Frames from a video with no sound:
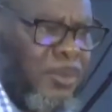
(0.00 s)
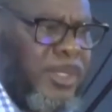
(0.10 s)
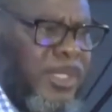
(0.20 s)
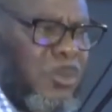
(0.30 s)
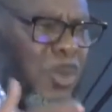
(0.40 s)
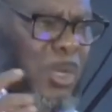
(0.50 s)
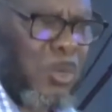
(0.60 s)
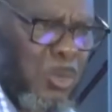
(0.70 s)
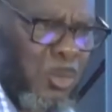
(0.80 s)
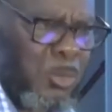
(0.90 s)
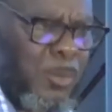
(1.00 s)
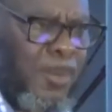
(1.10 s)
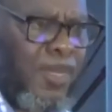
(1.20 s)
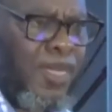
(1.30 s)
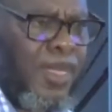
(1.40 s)
when things were good,
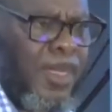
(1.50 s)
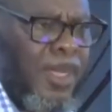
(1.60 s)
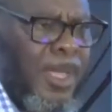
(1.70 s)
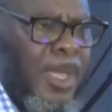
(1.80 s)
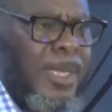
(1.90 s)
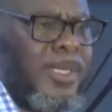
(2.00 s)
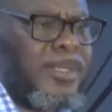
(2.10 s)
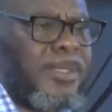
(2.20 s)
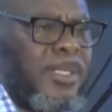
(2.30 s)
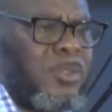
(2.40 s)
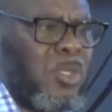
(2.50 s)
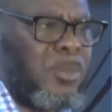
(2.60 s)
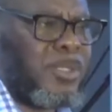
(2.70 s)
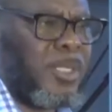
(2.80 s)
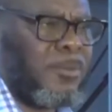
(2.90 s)
and he said to
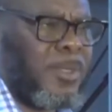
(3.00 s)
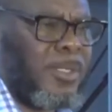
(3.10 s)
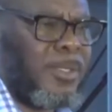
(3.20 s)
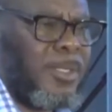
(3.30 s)
himself that